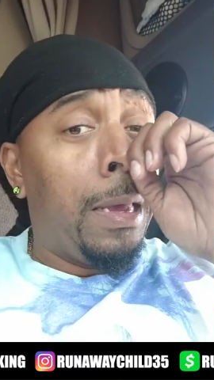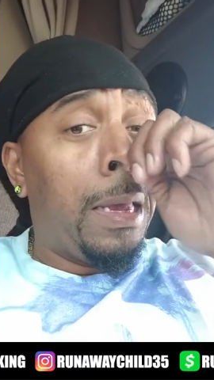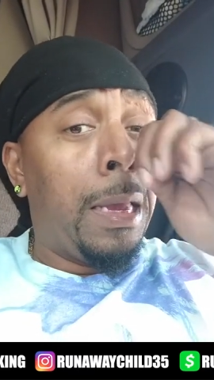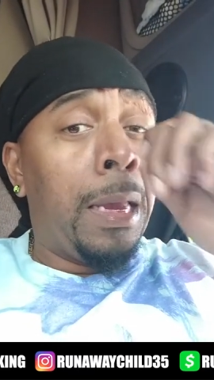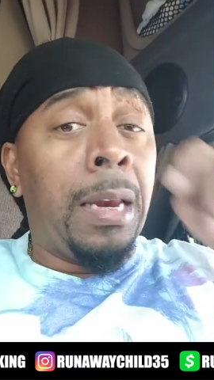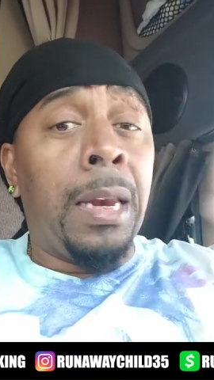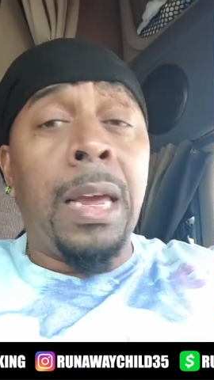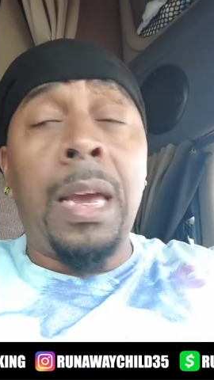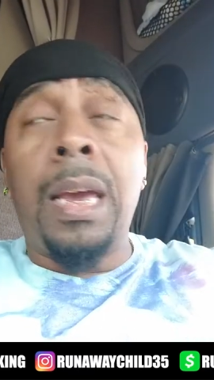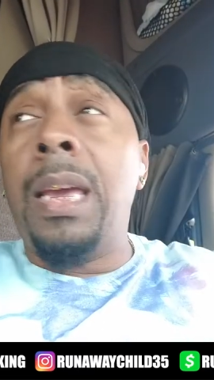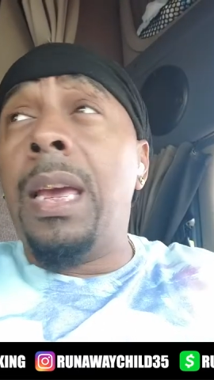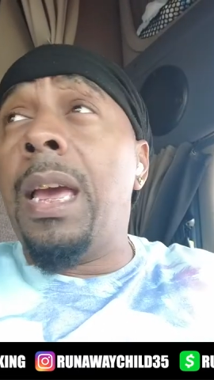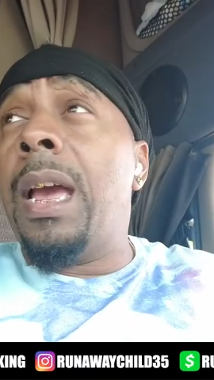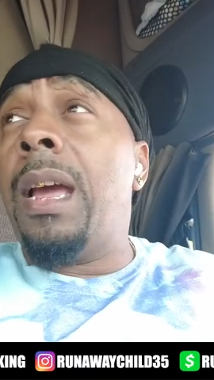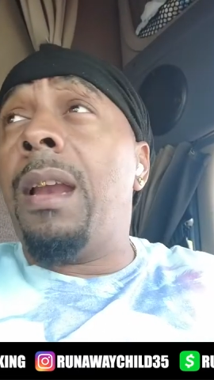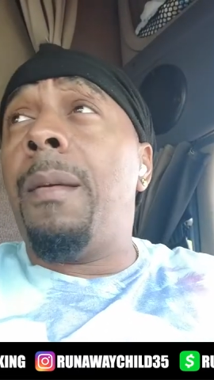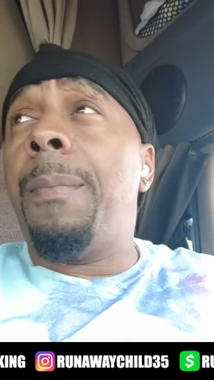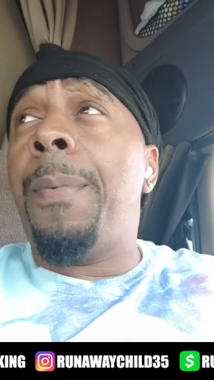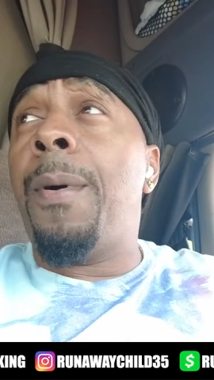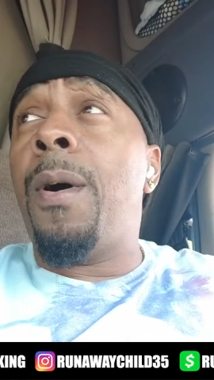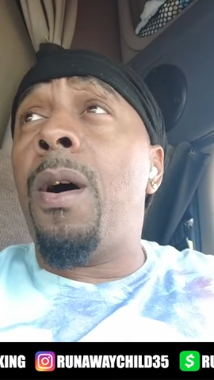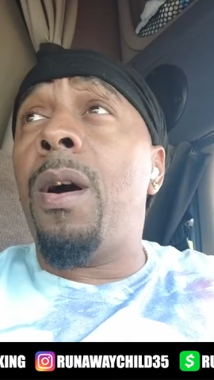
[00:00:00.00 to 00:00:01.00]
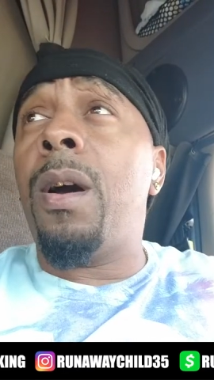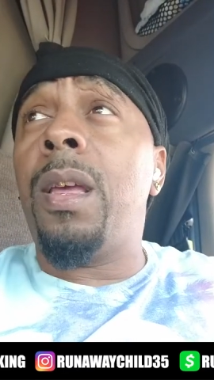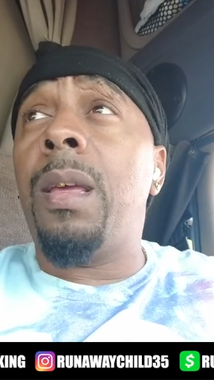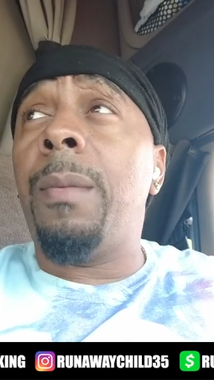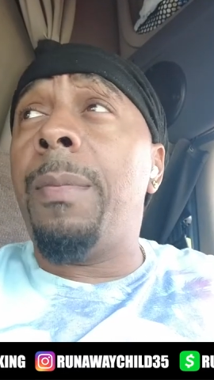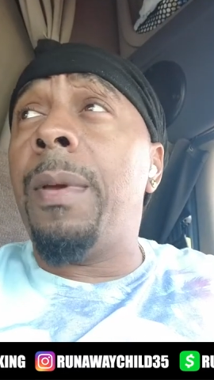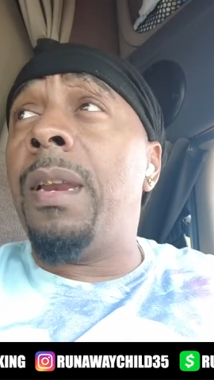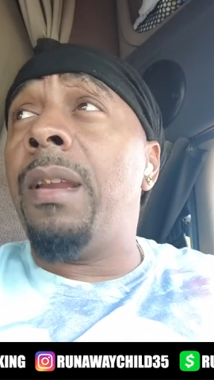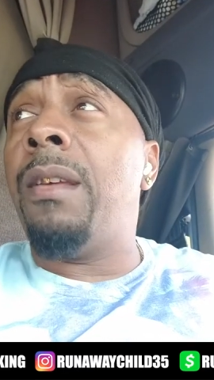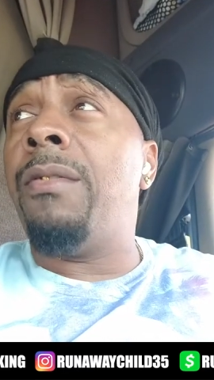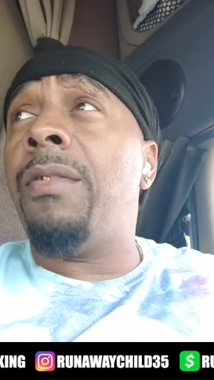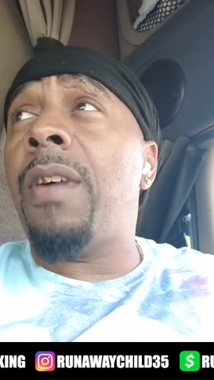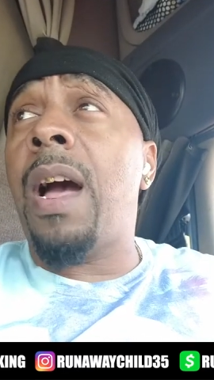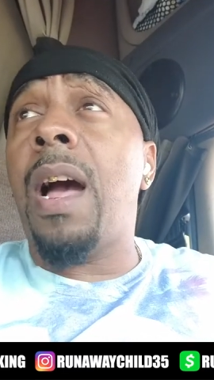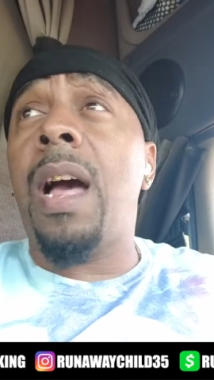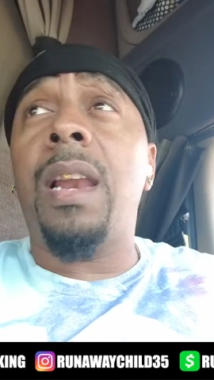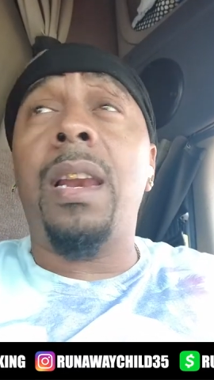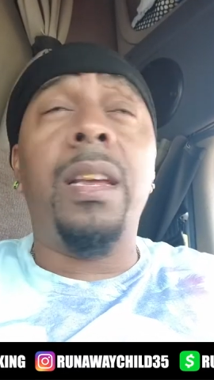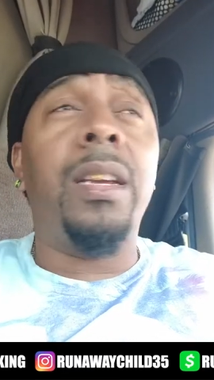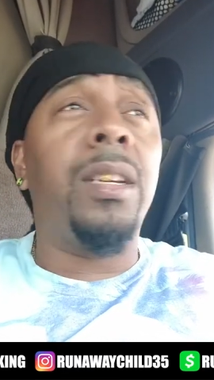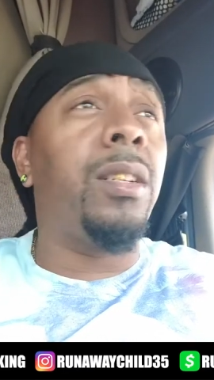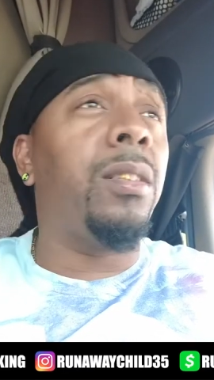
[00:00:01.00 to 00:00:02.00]
and now he had to park. He been in
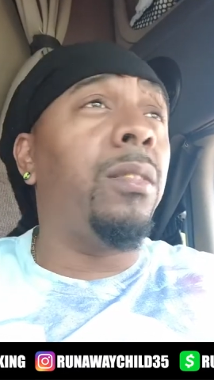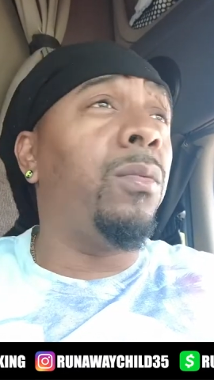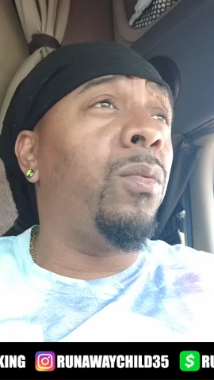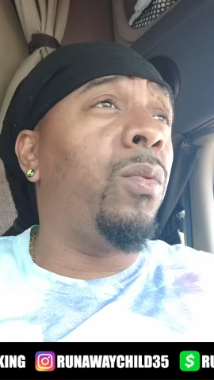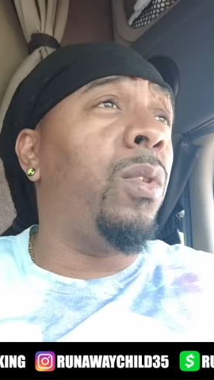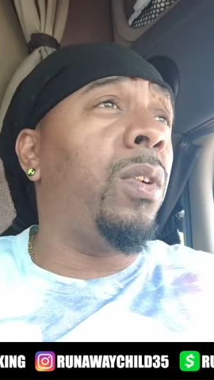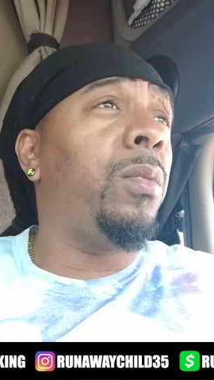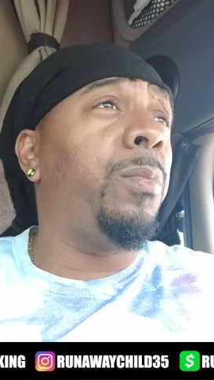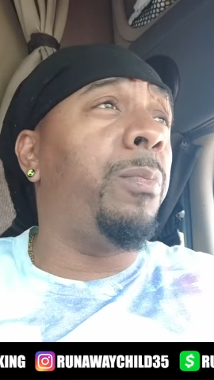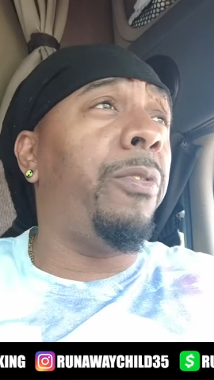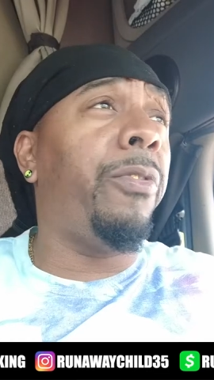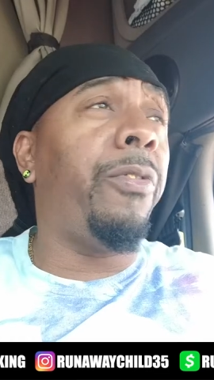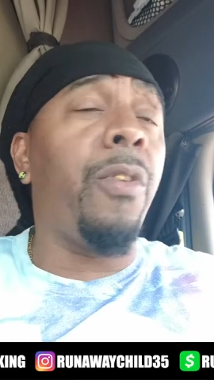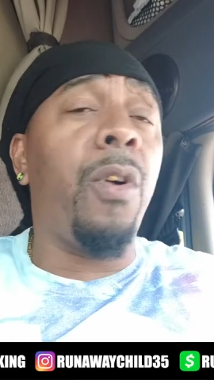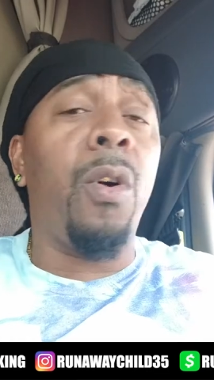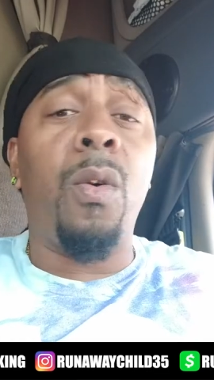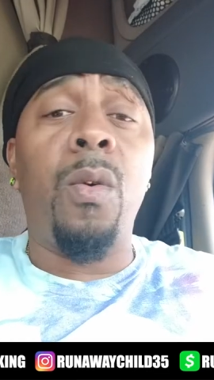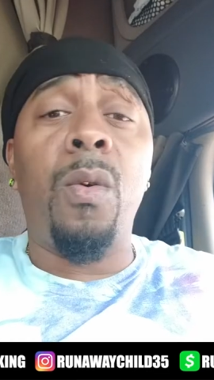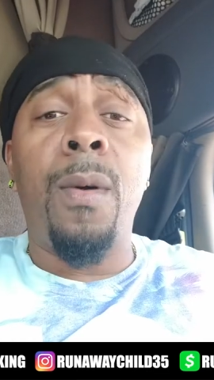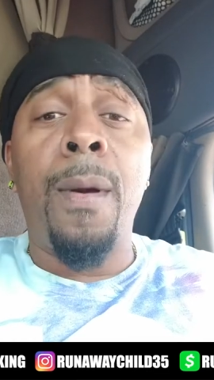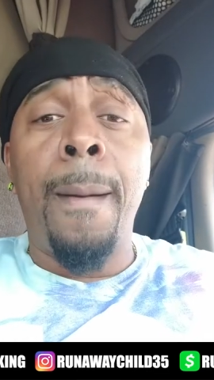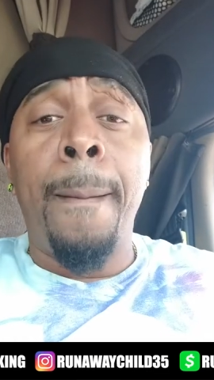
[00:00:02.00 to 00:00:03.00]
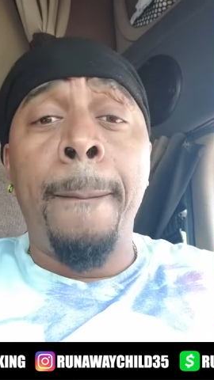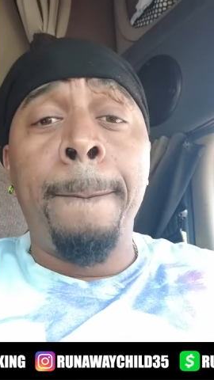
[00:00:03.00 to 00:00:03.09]
violation once before.